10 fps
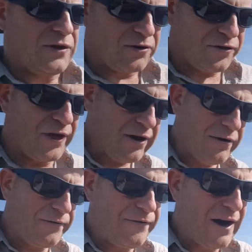The good thing
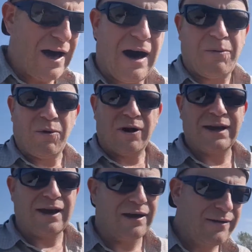of
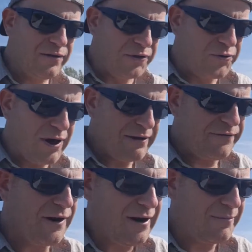walking the dry
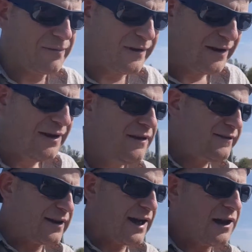farmed
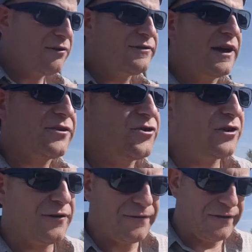Secano
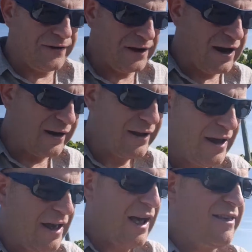section of the vineyard
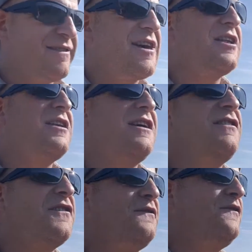is that it
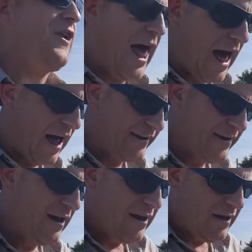is flat,
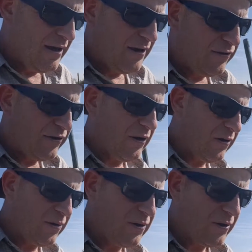
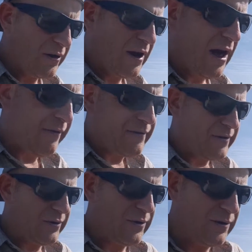so you don't have
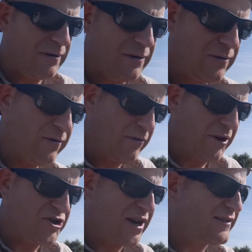to do so
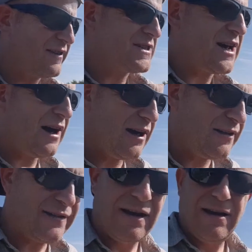much
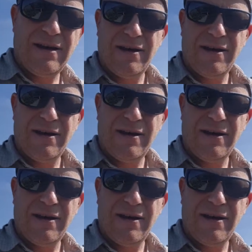exercise.